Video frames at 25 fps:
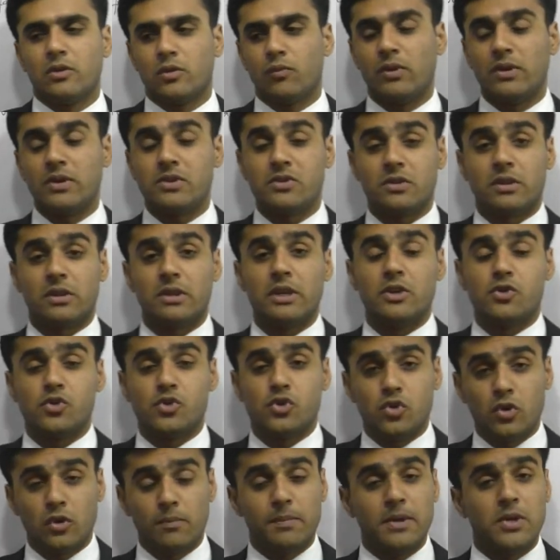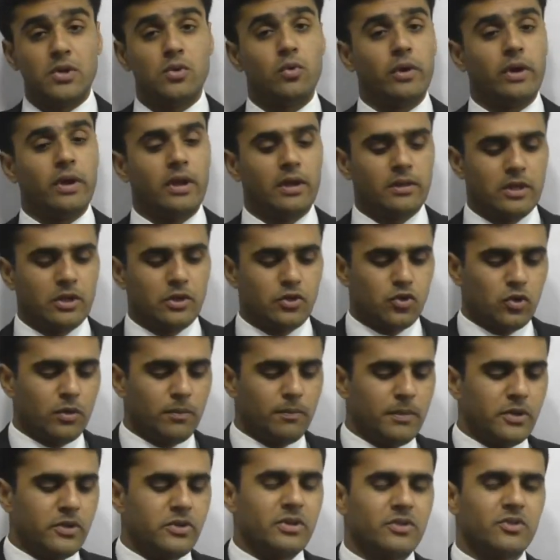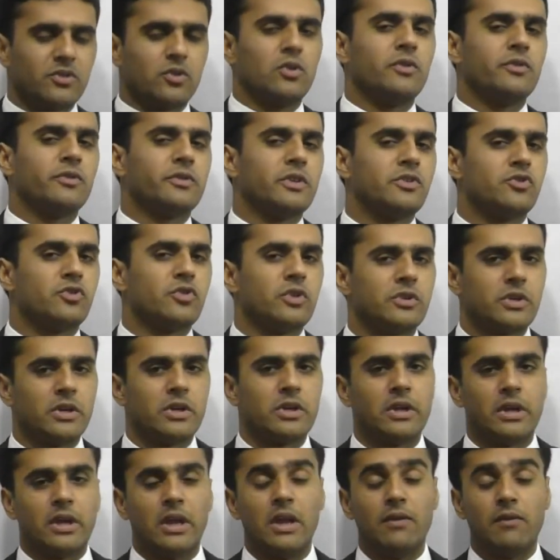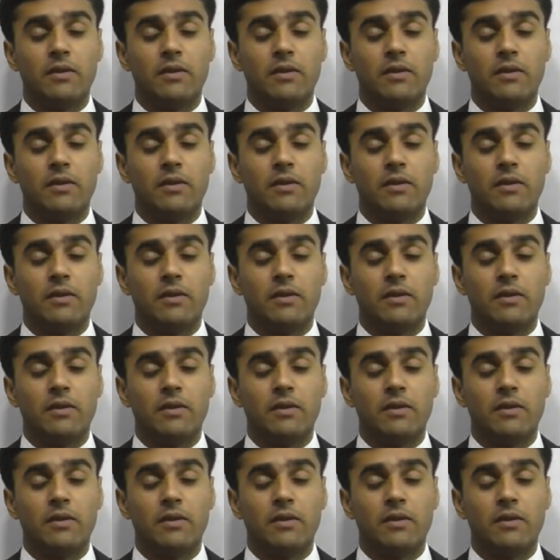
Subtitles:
So what they should be doing, they should be just concentrating,